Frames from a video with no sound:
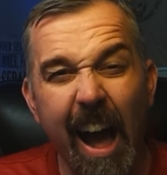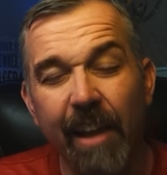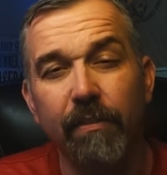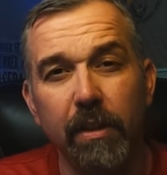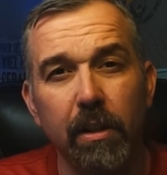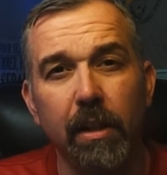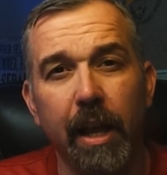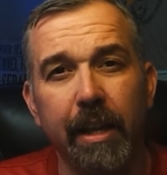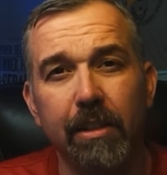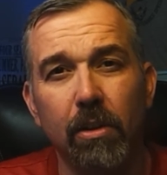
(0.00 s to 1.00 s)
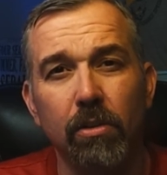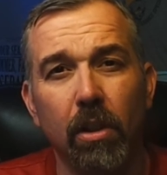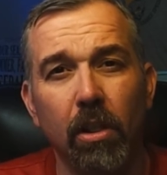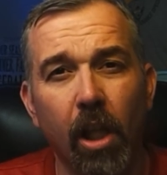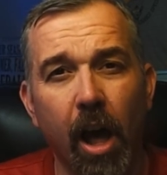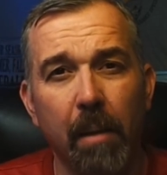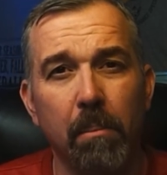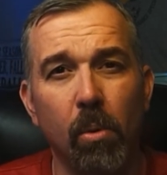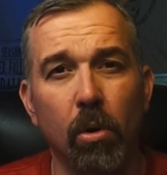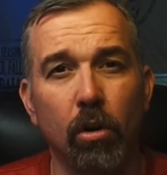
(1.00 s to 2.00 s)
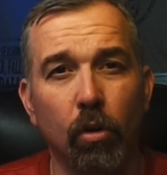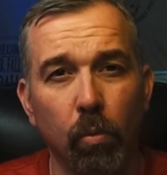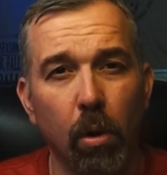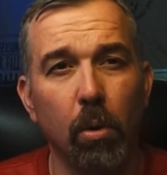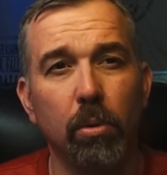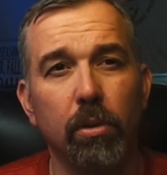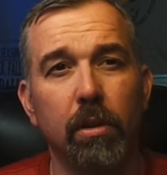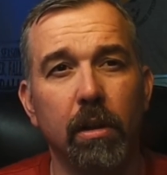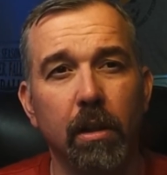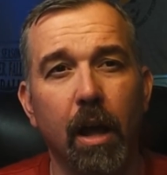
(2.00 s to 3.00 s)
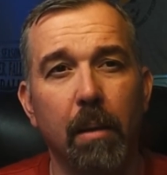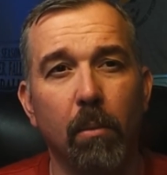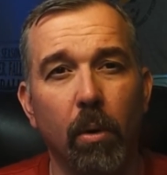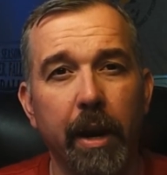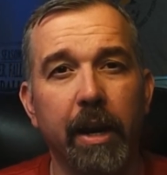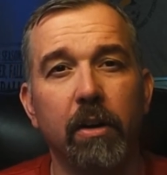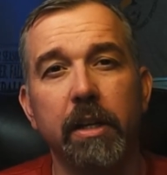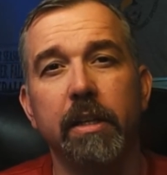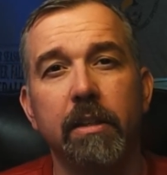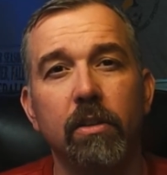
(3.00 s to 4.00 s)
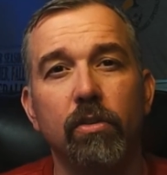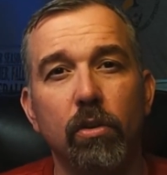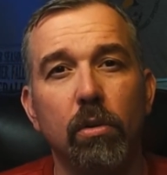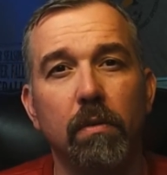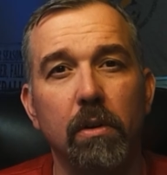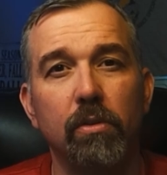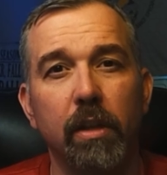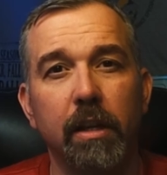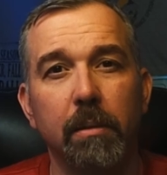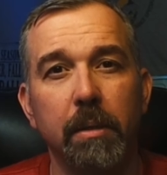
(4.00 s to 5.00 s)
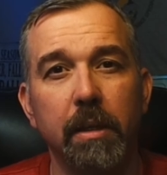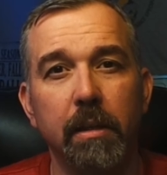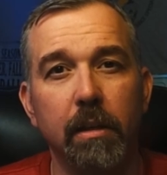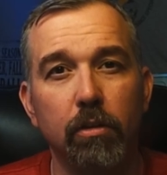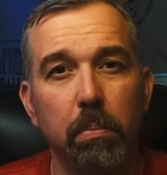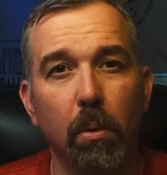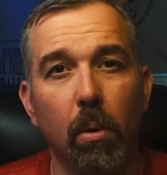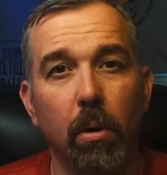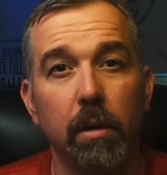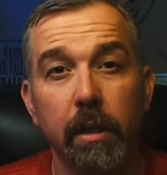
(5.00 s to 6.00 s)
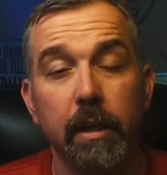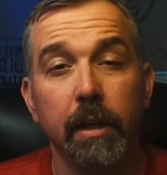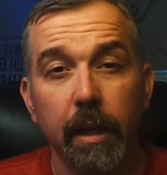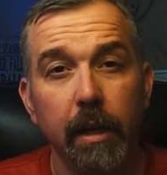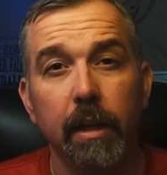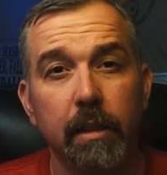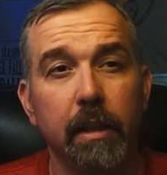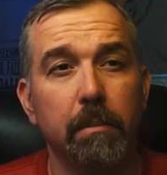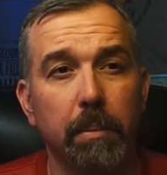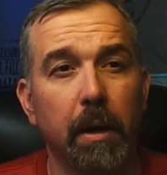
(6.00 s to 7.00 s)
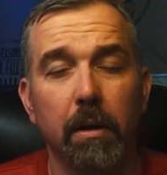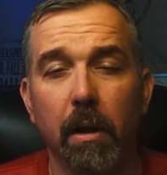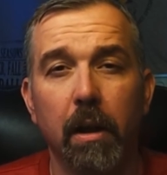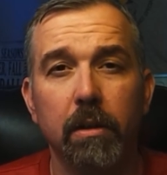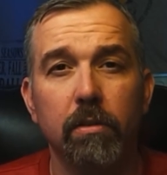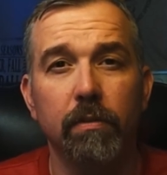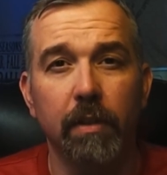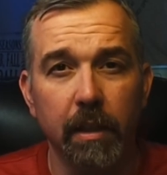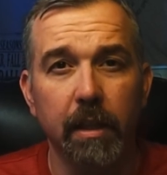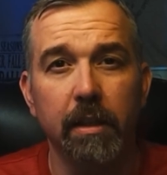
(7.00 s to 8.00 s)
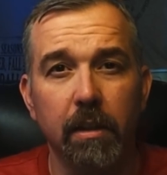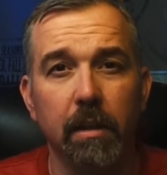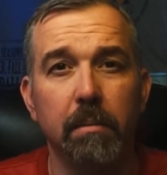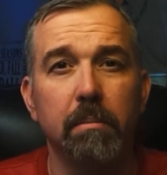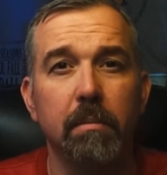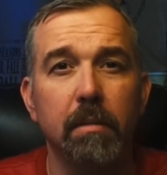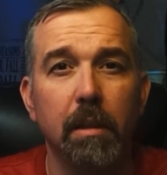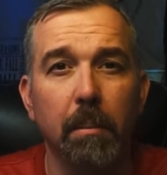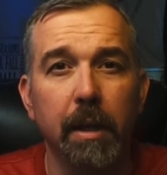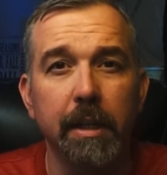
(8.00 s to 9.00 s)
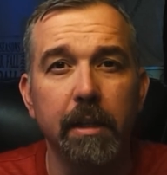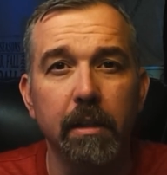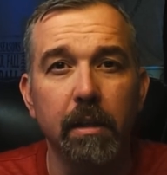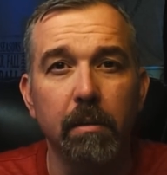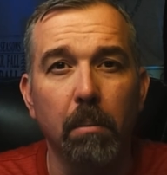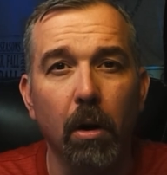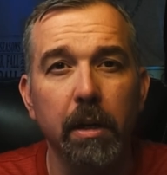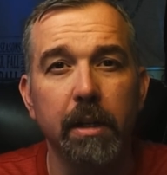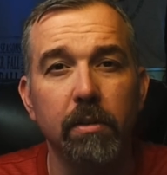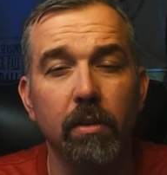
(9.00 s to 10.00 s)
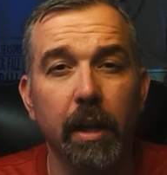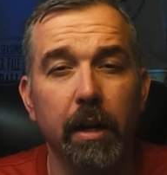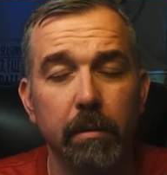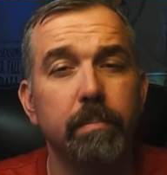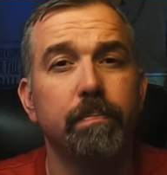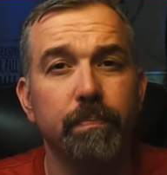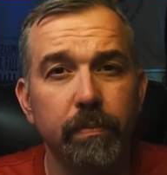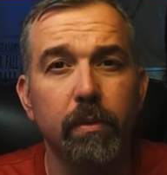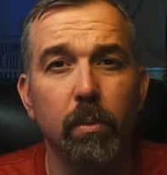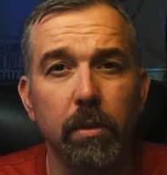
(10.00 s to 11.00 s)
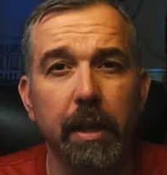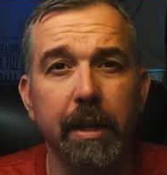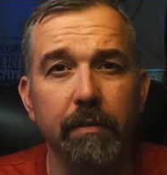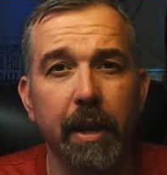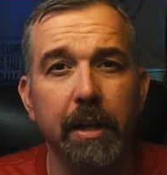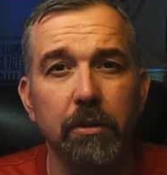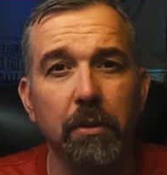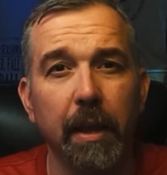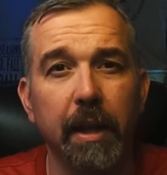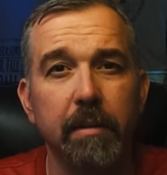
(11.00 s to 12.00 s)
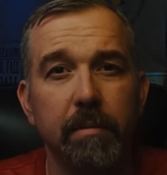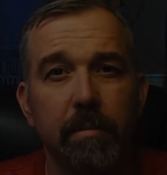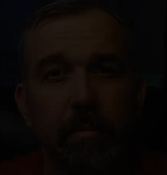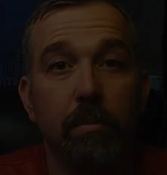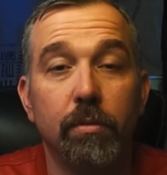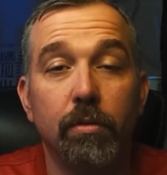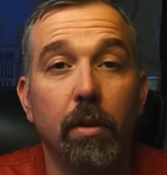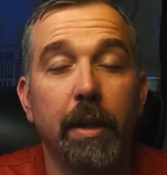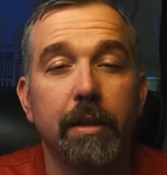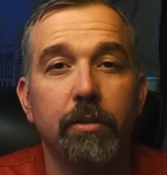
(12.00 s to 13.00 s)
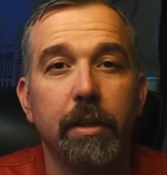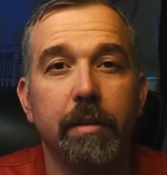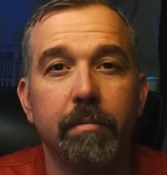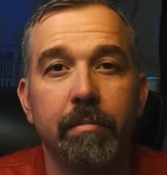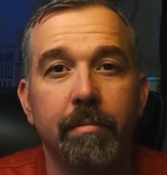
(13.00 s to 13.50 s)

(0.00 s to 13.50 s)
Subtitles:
I feel like there's a lot more growth and a lot more area in this universe that can be explored. And I think Paradox, if they think the money in the market is there, will take advantage of that. So that's it.